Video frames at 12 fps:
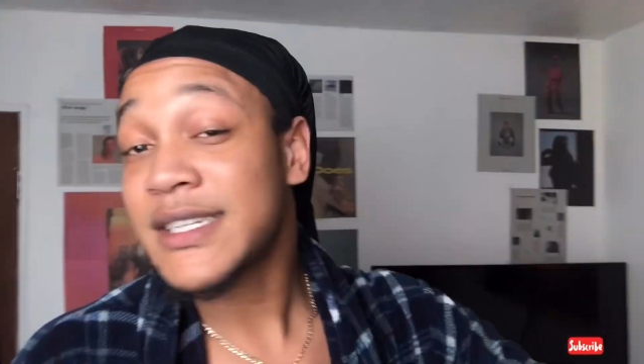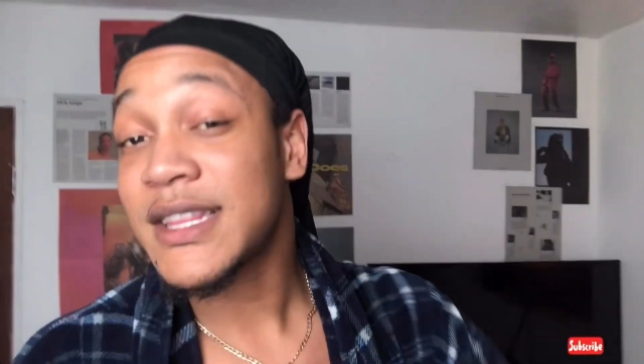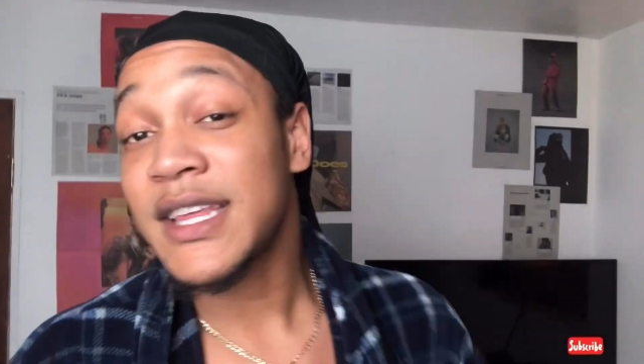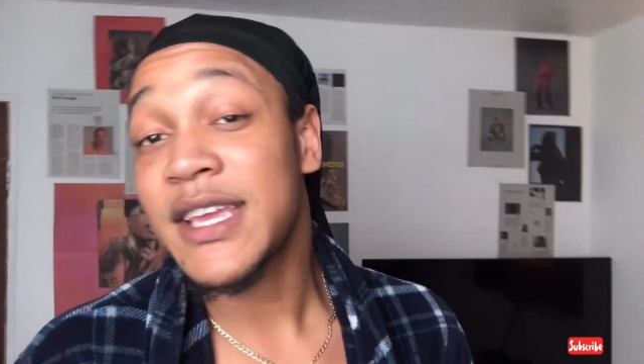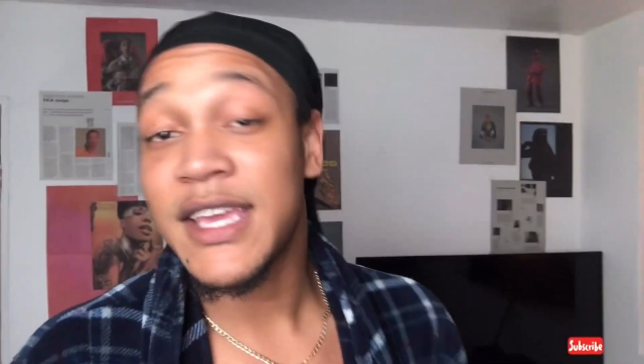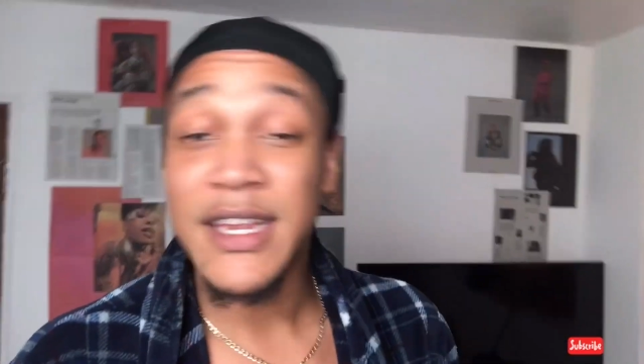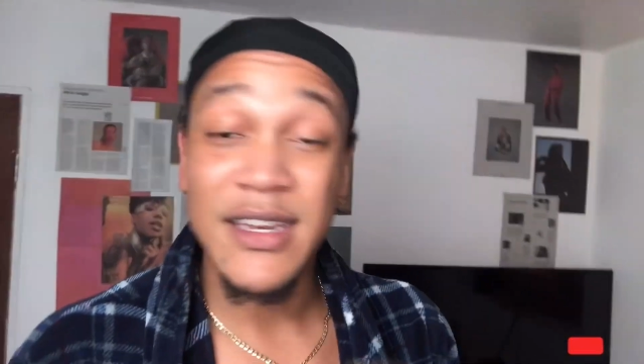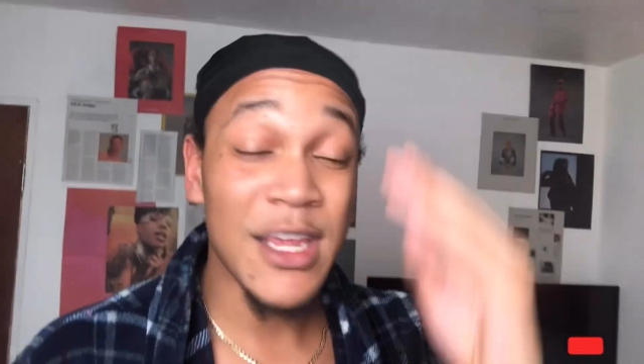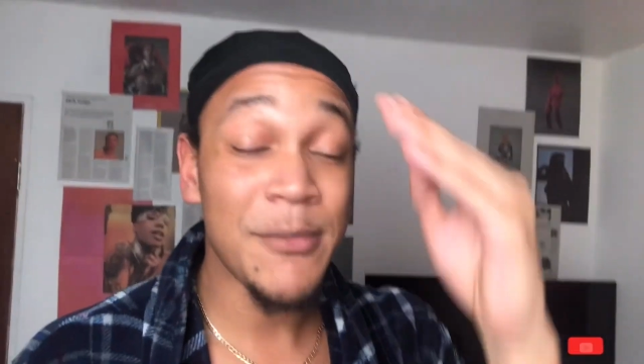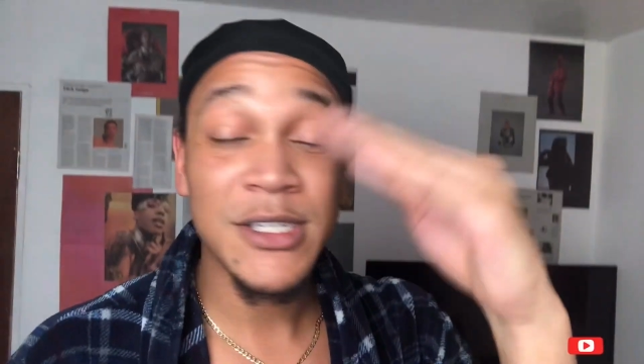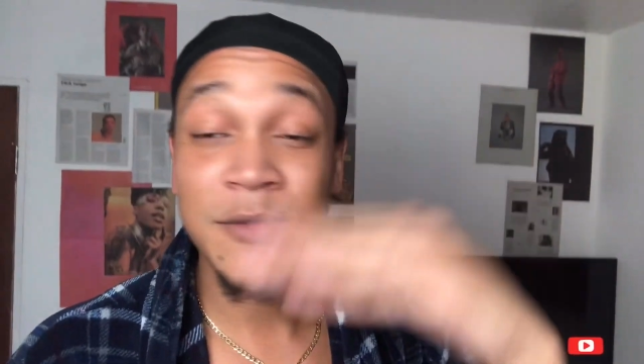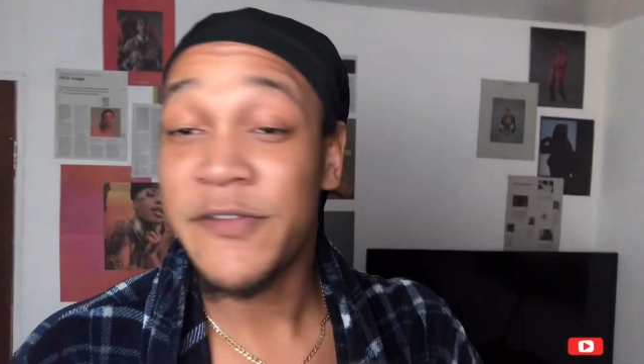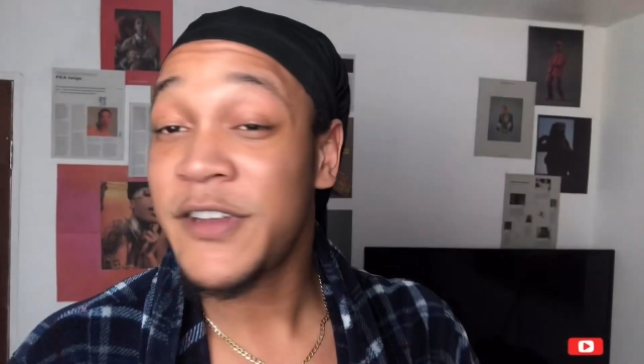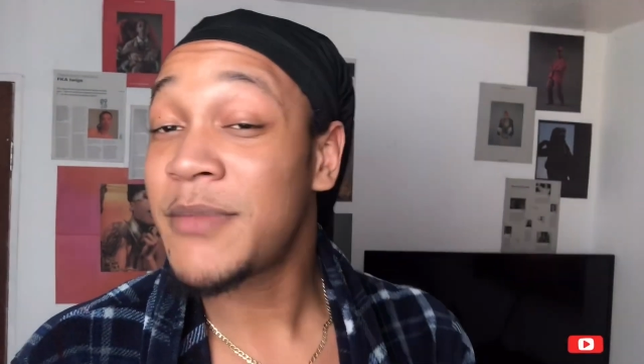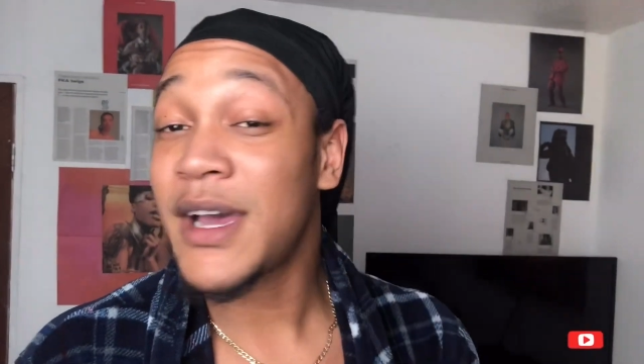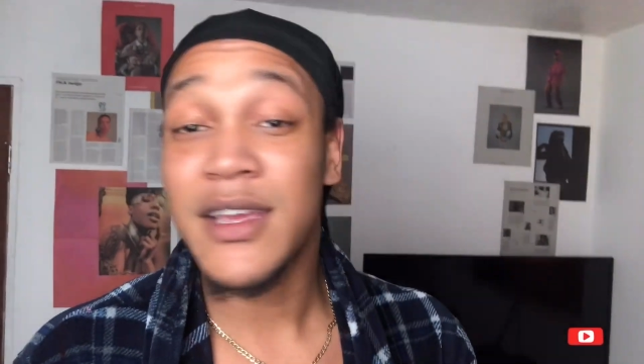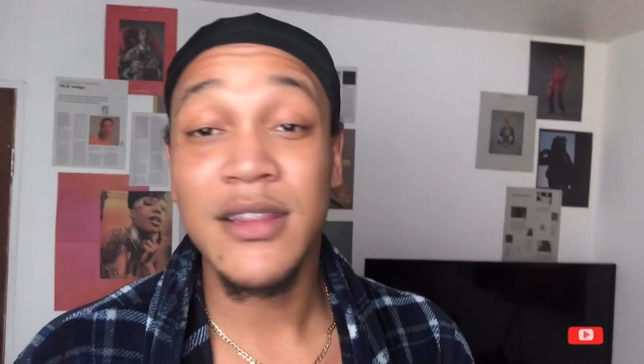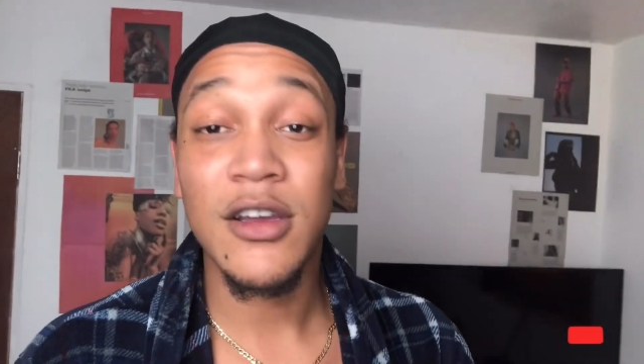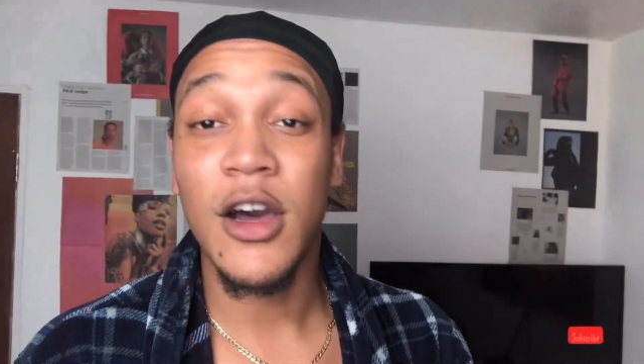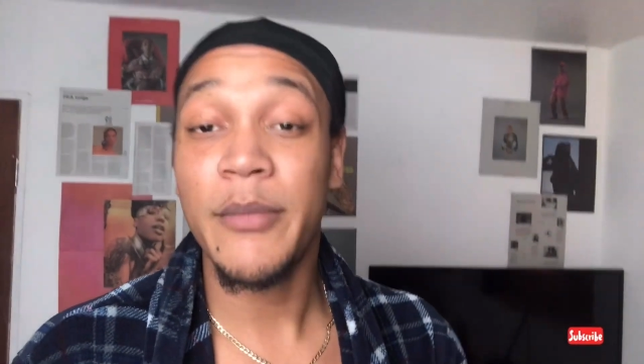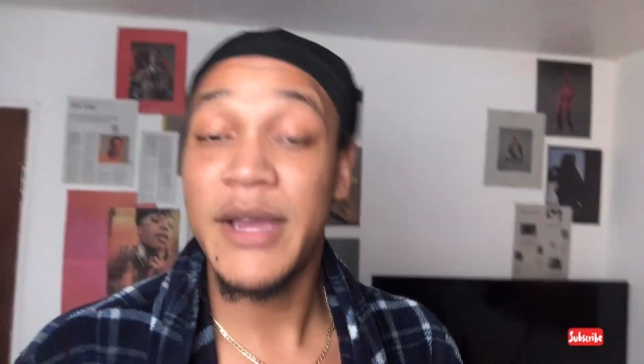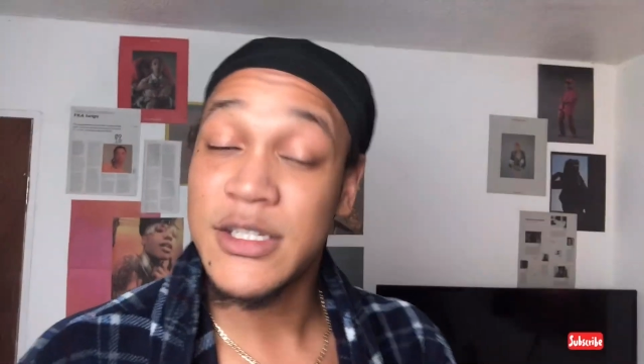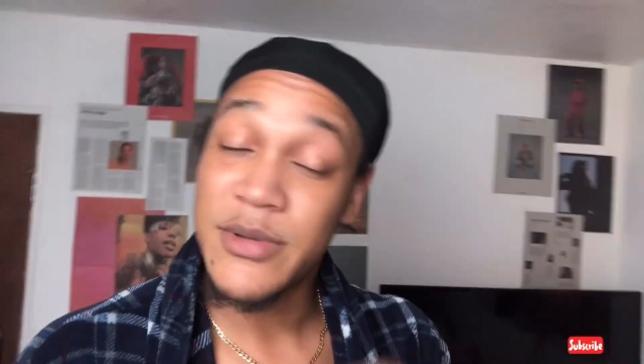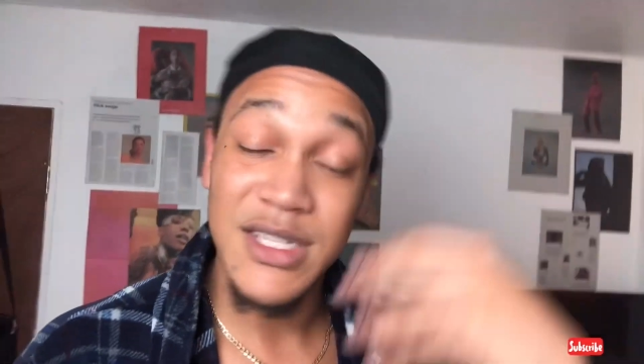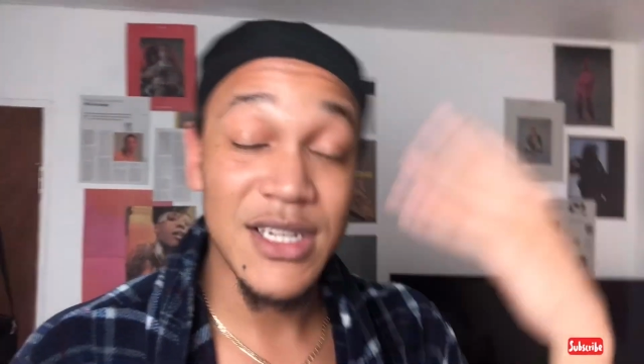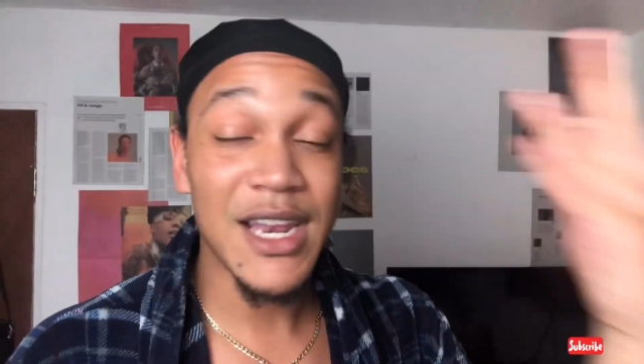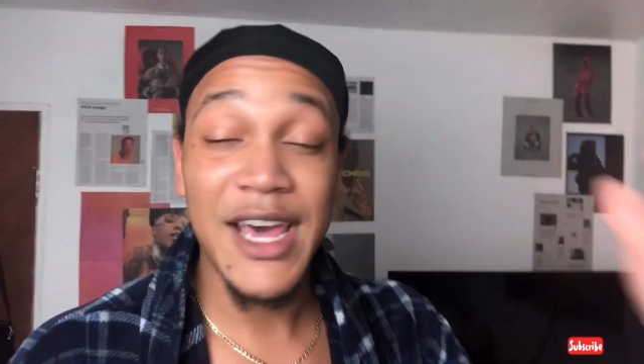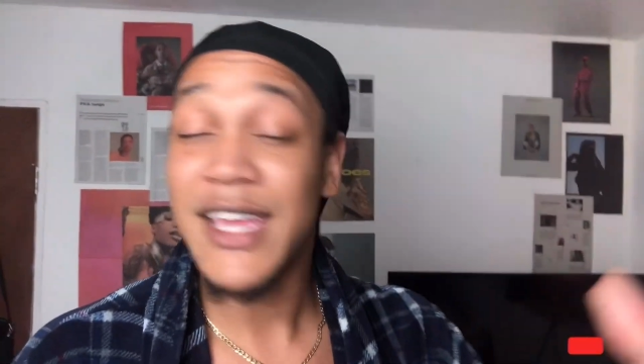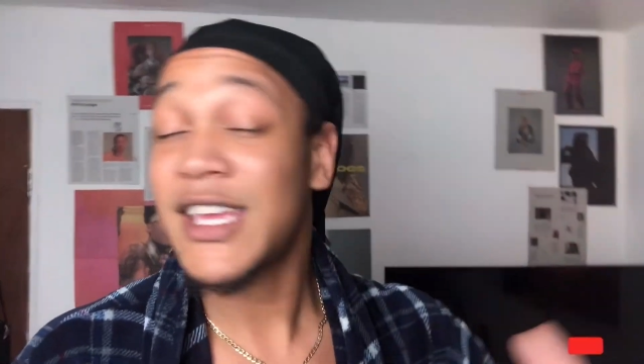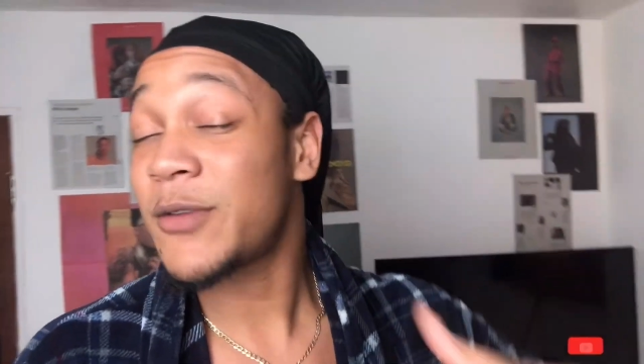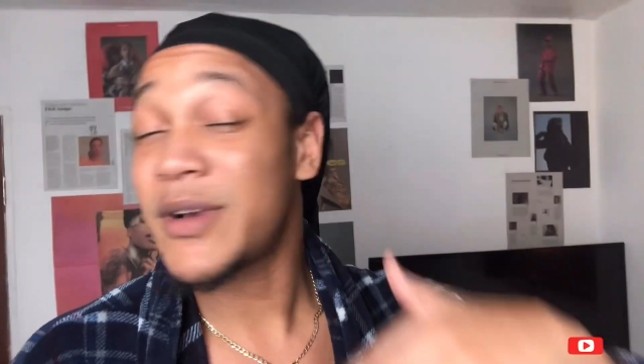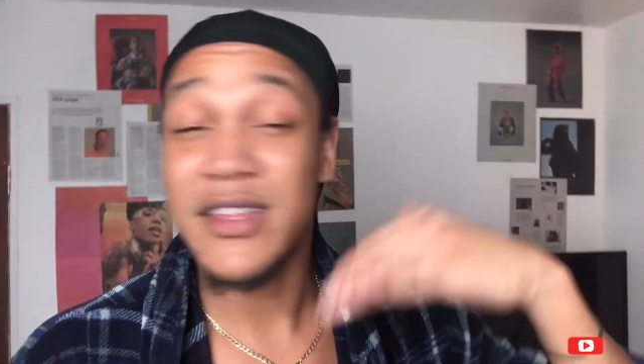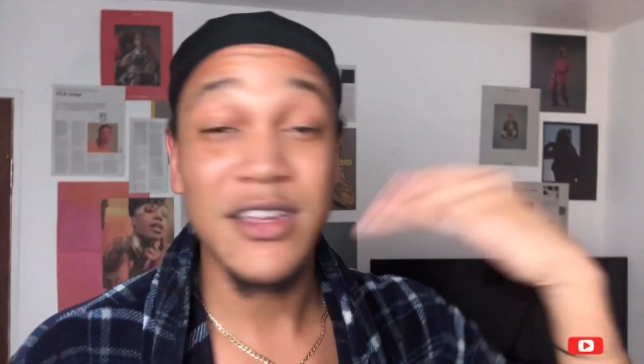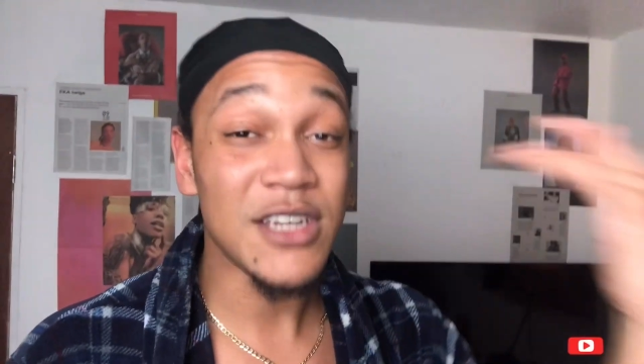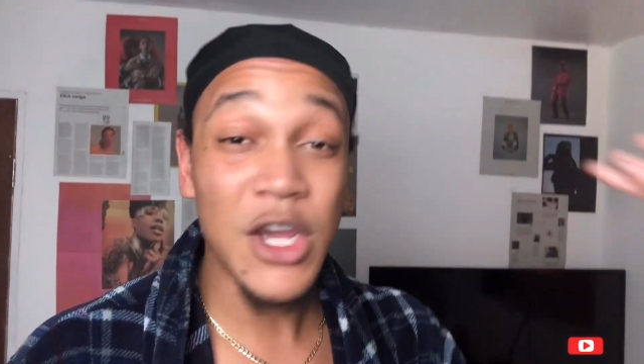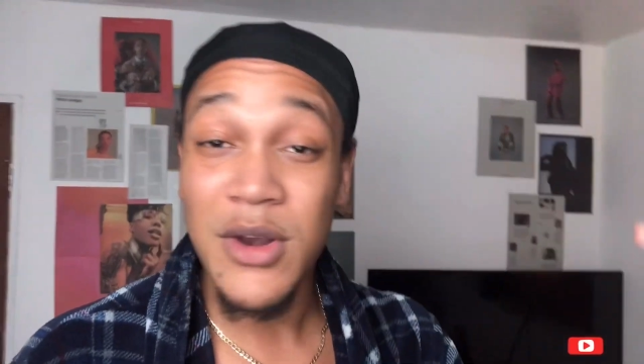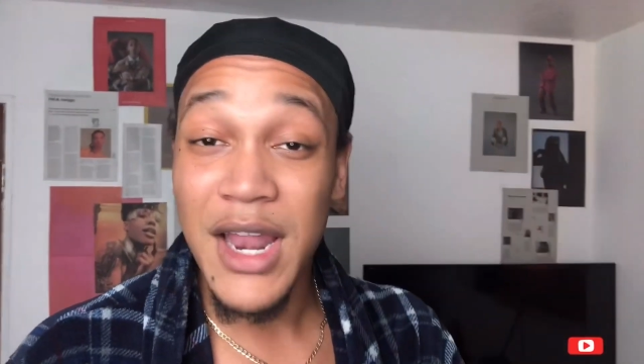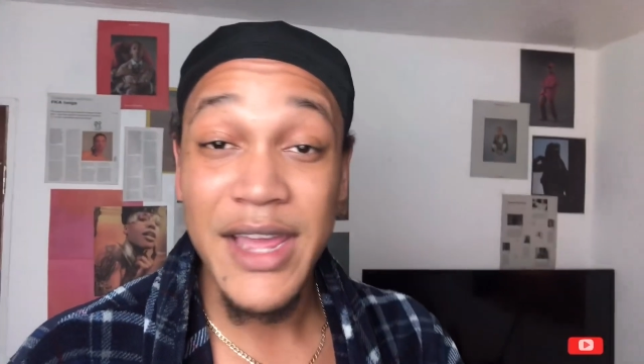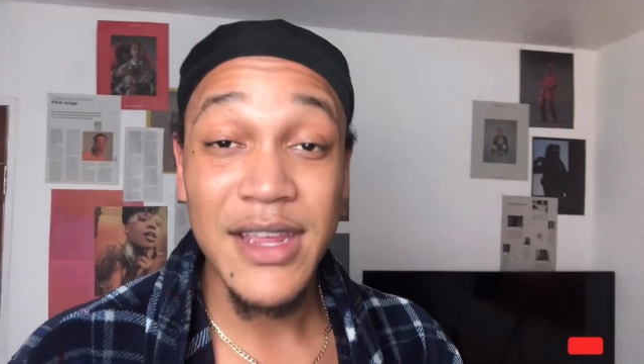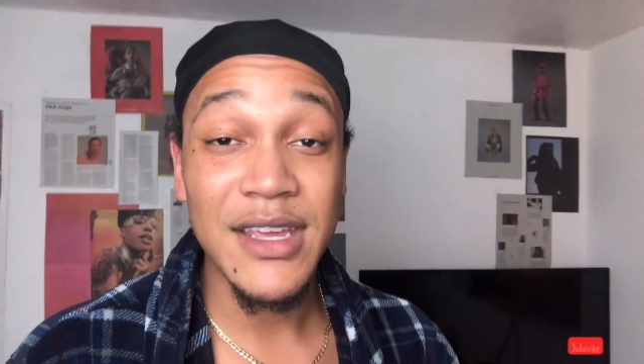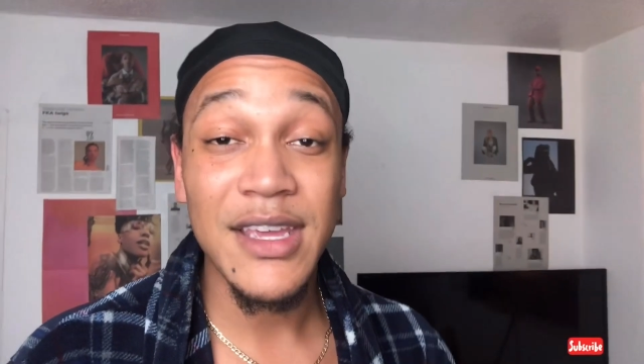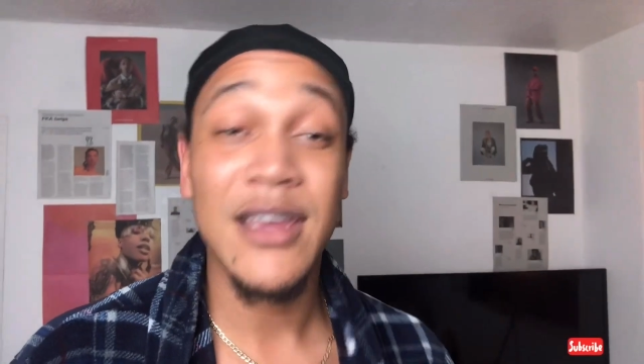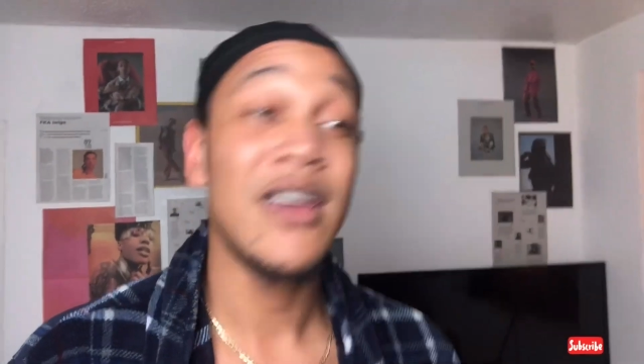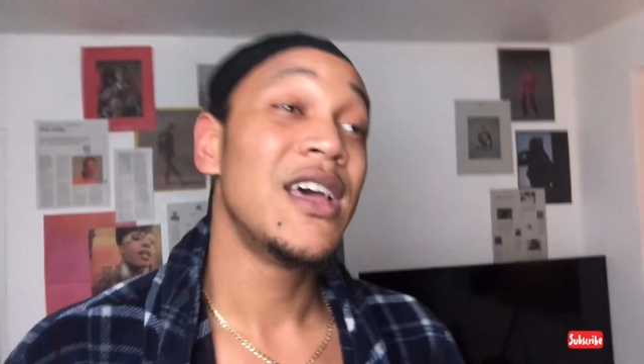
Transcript: are thinking. Give me some feedback in the comments, whether you like it, whether you don't like it.